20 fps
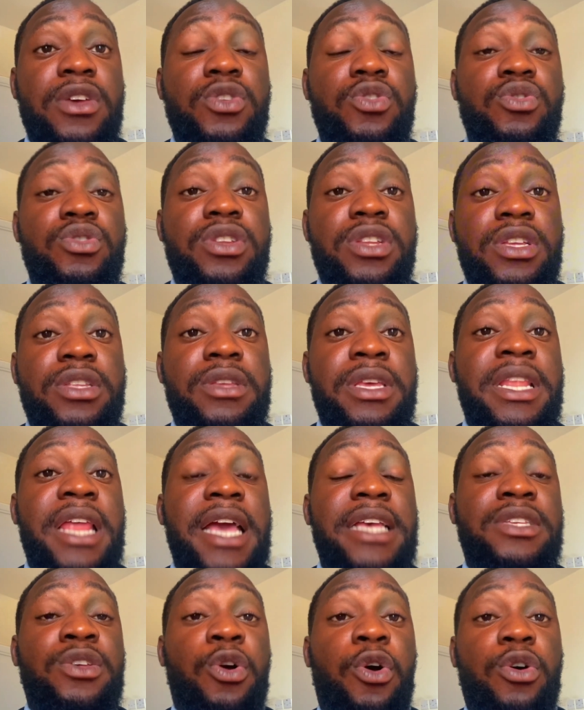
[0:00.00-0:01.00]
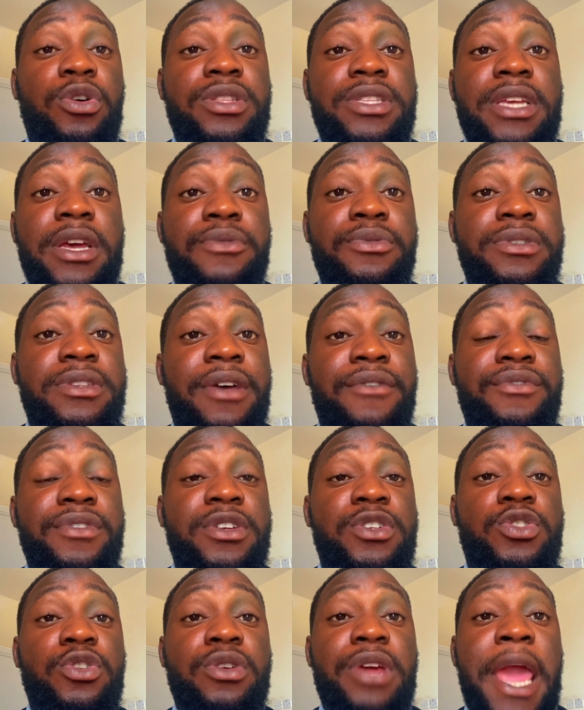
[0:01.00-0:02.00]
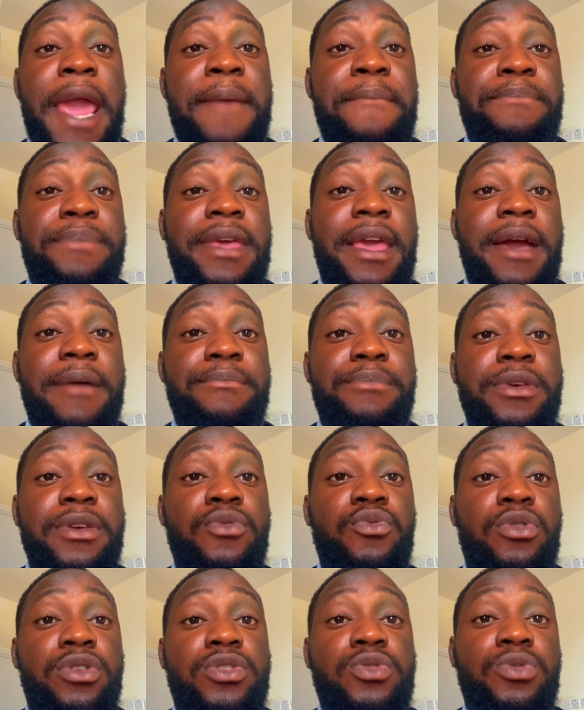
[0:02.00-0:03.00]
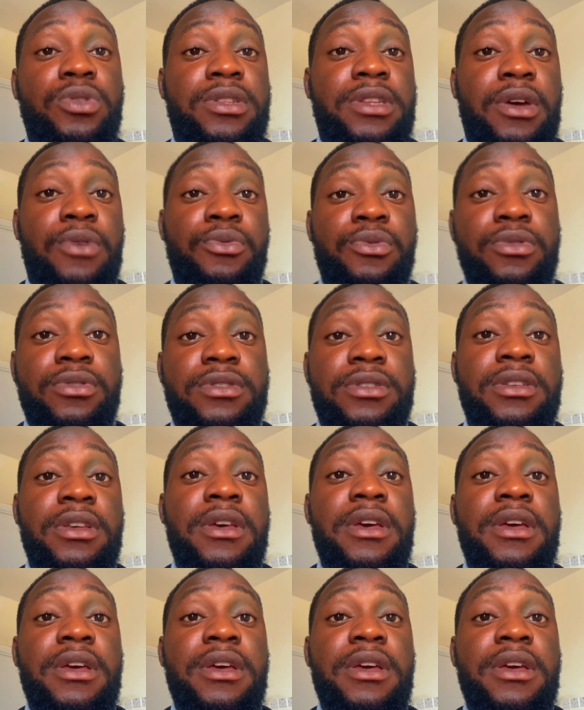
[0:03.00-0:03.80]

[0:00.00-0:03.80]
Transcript: You need either it's hotel reservation, Airbnb, what and what.